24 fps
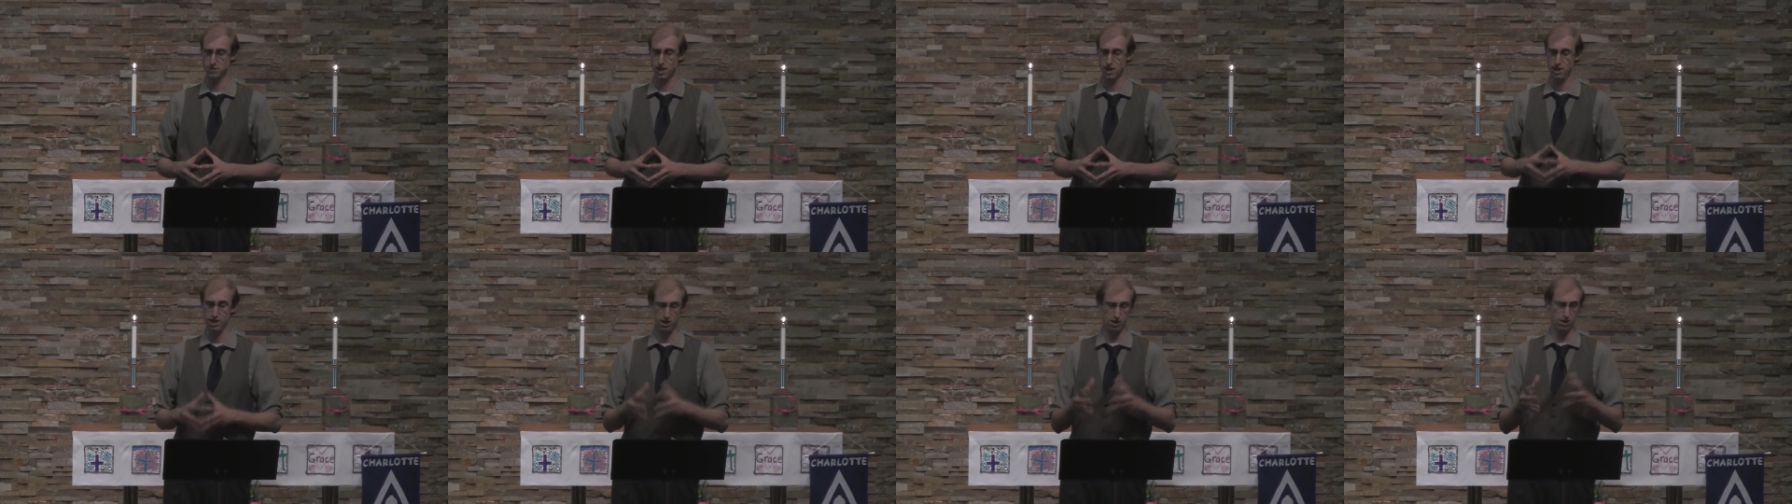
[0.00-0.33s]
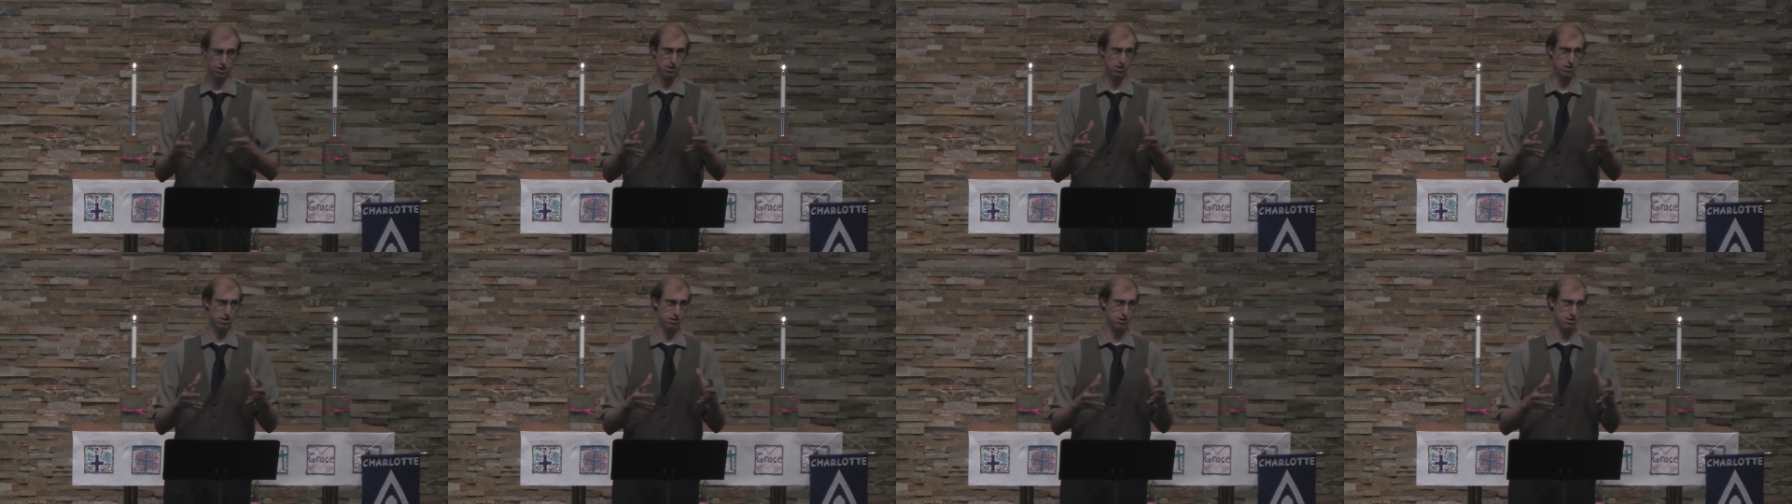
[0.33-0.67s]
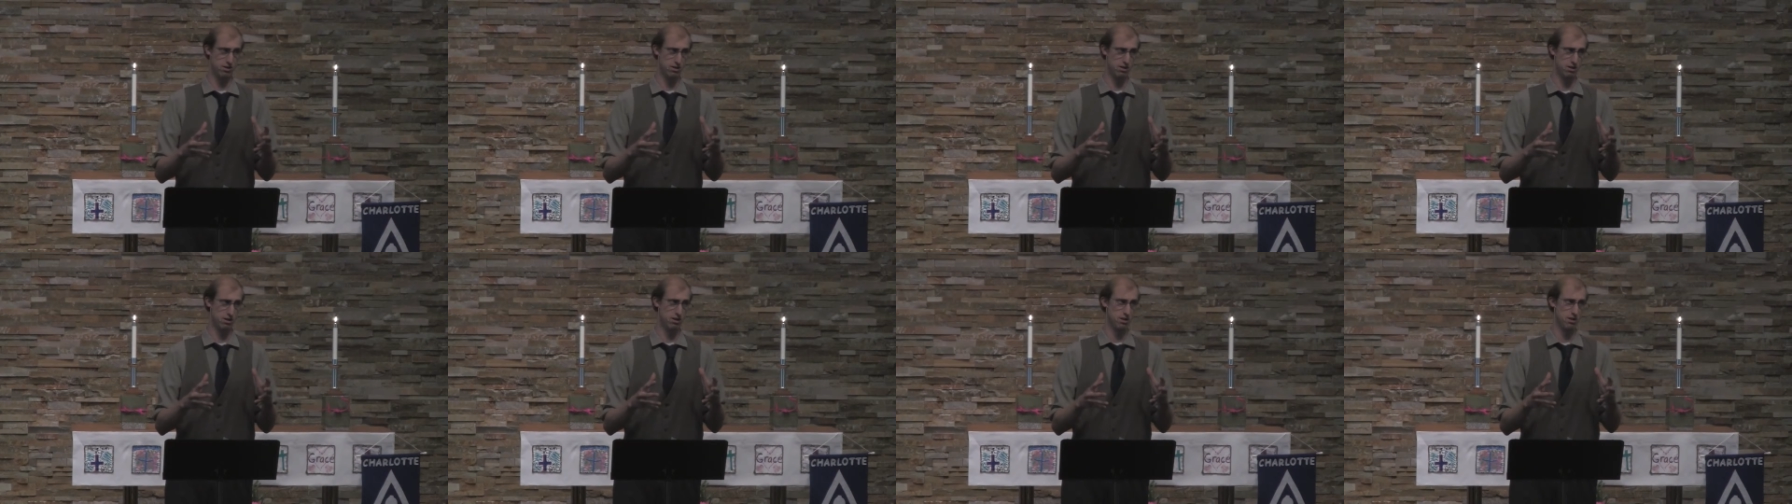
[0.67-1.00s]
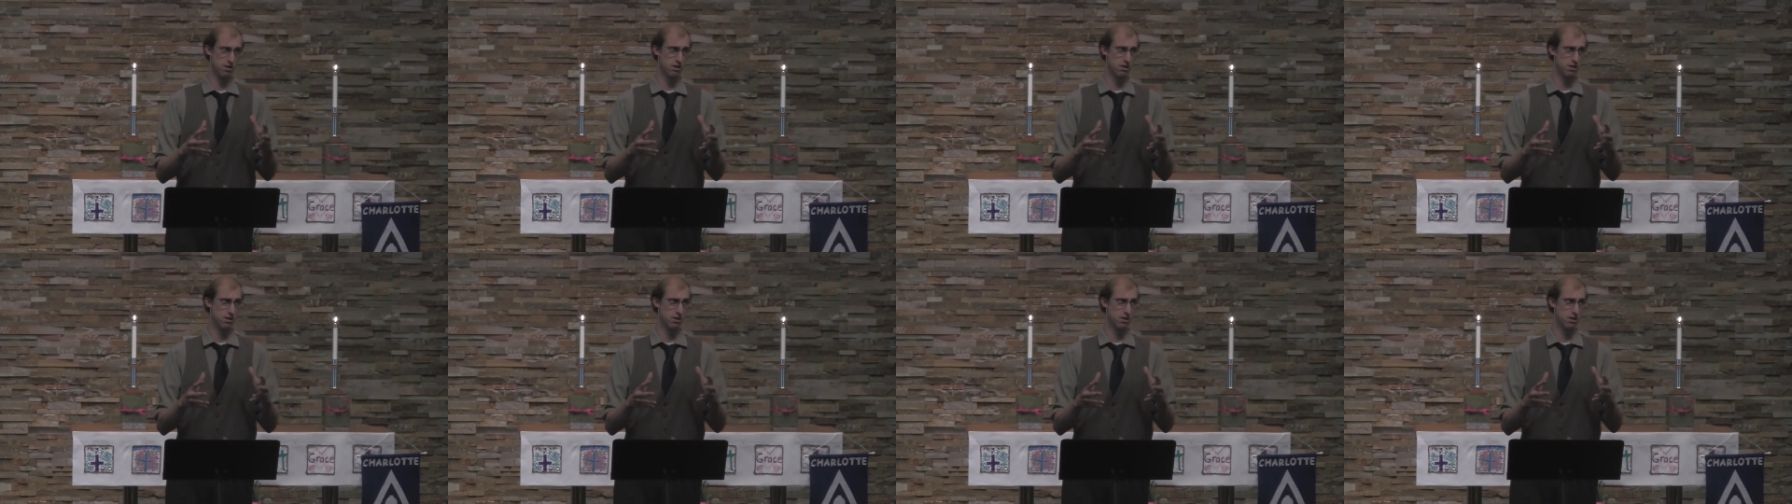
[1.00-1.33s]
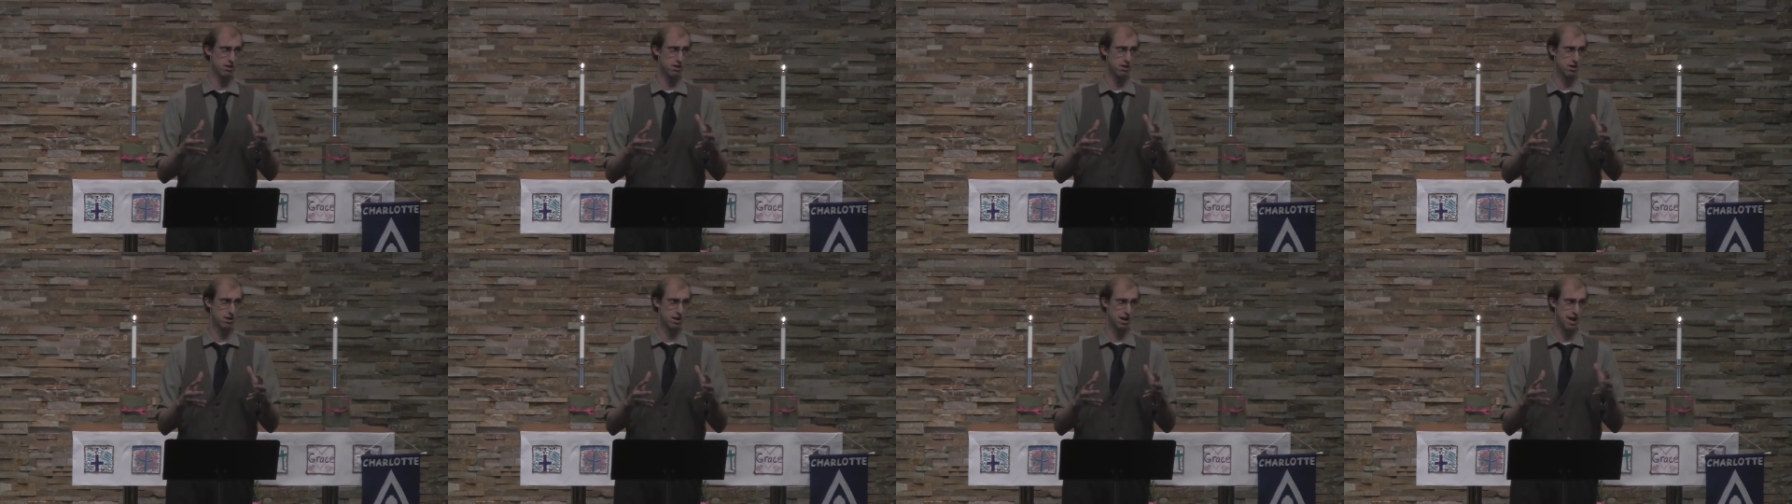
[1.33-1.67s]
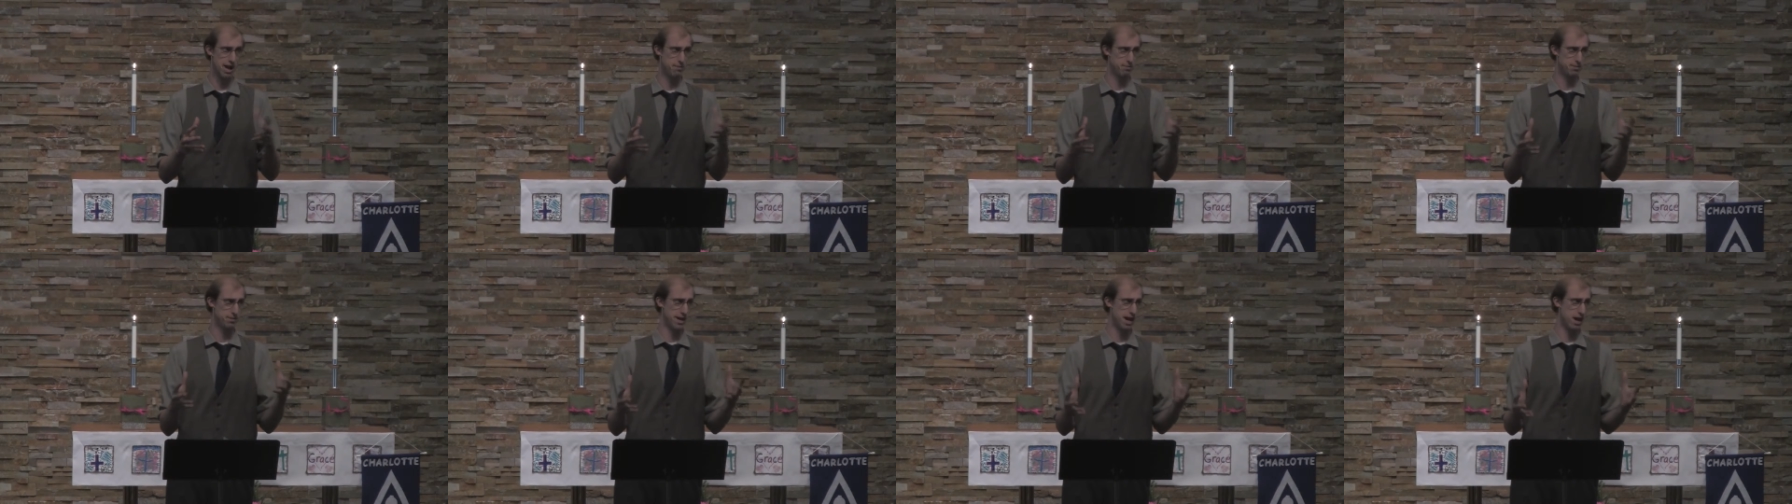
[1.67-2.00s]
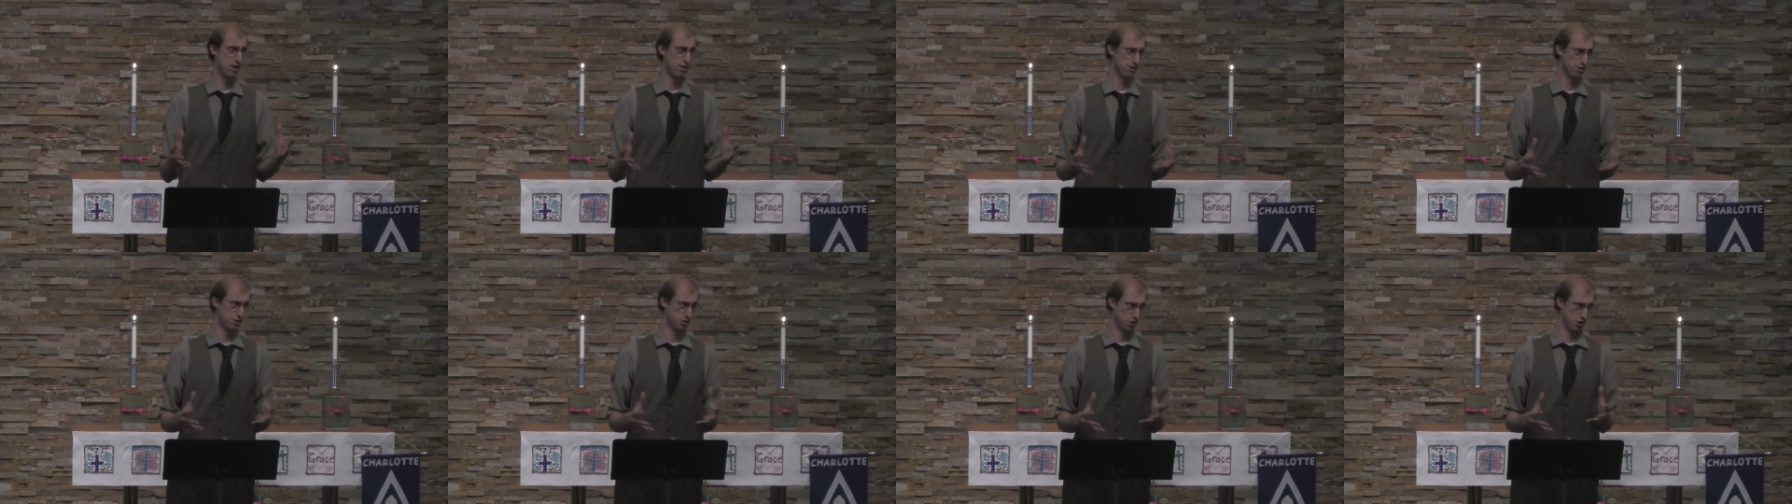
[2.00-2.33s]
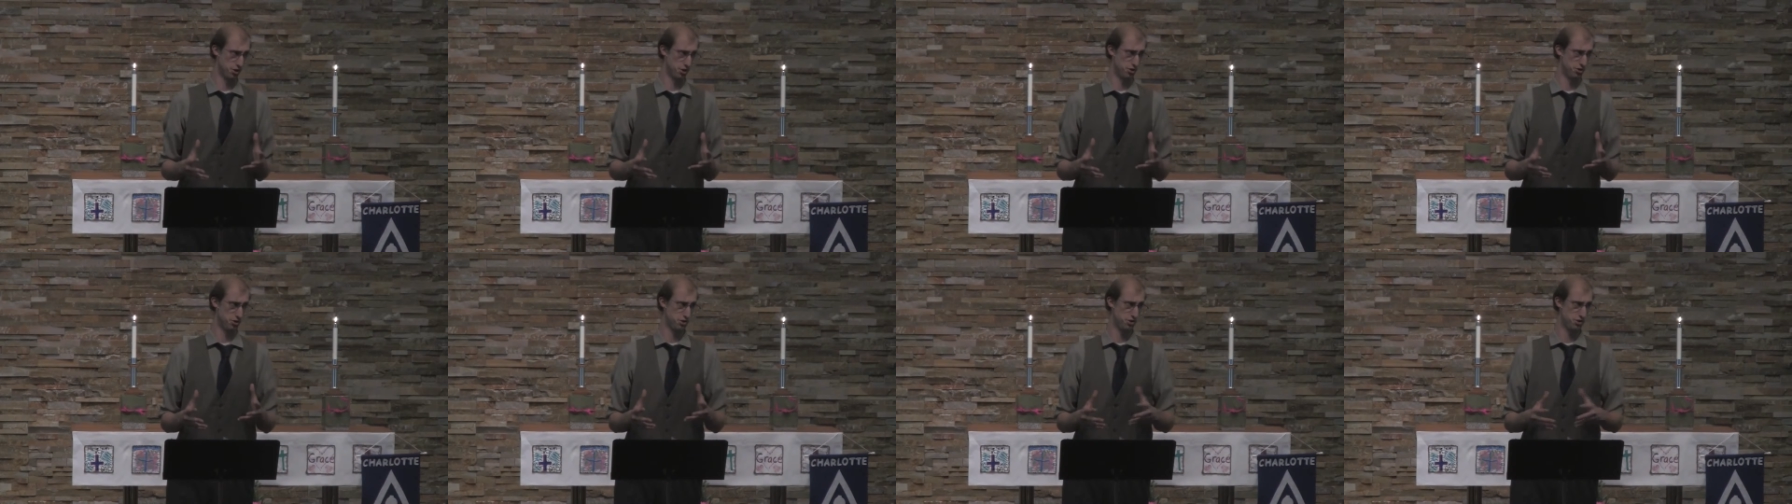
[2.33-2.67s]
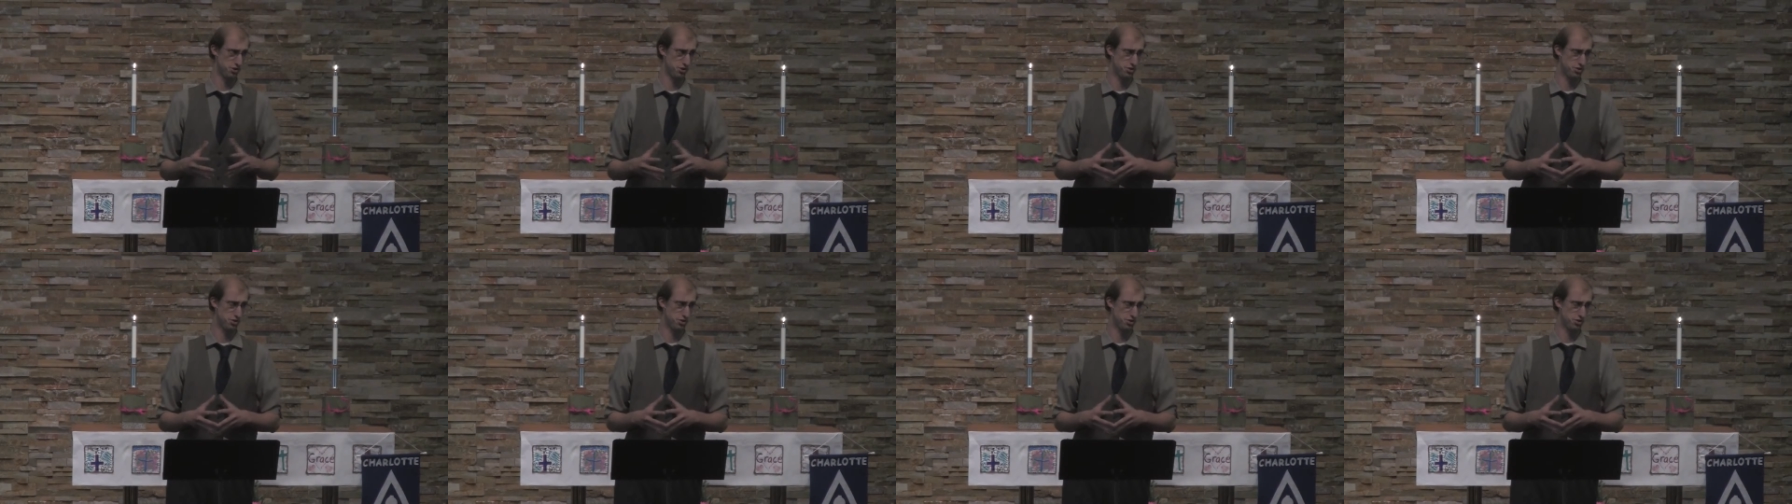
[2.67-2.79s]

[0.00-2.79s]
Hitler clamped down on the church.